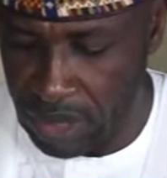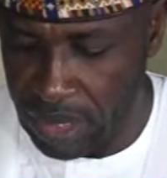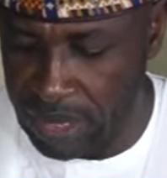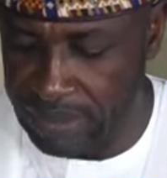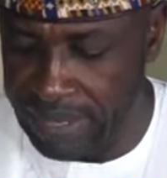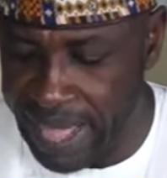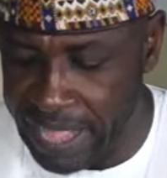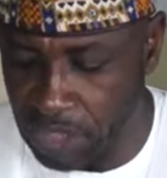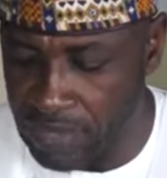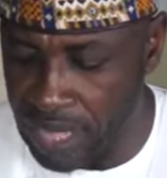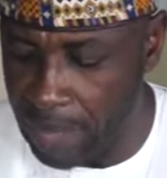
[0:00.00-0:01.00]
In the light
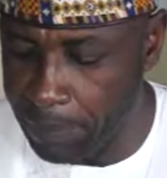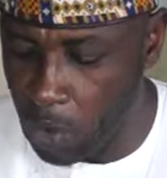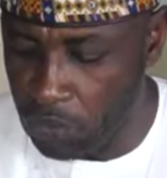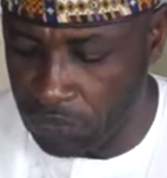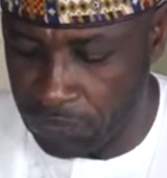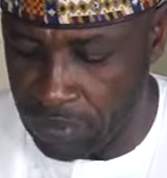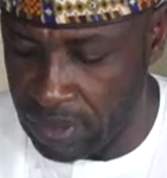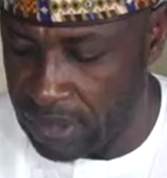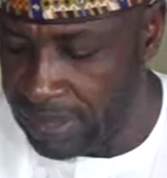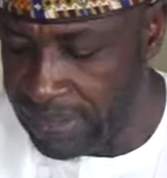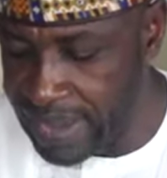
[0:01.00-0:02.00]
of the above,
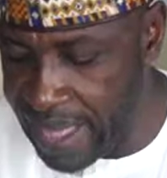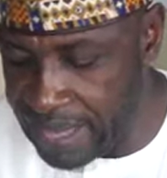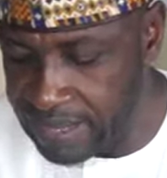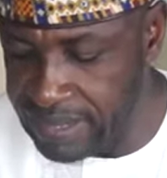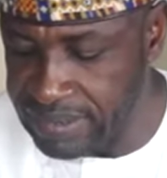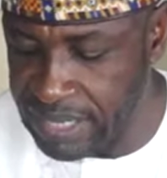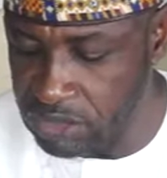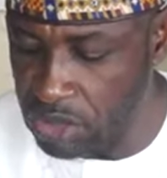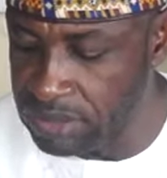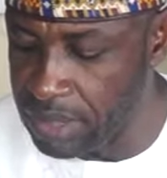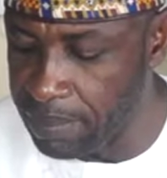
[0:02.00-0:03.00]
NEC in
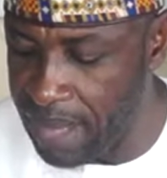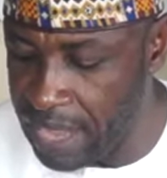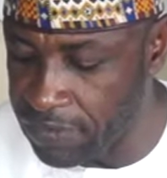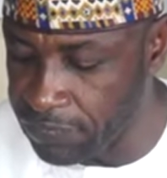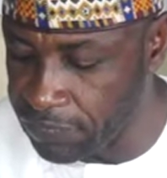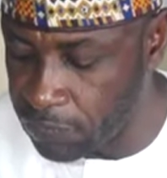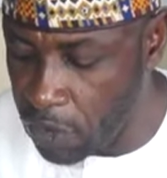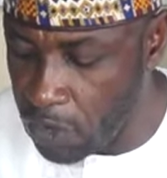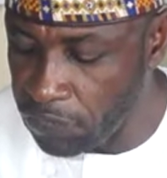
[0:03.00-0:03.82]
session demand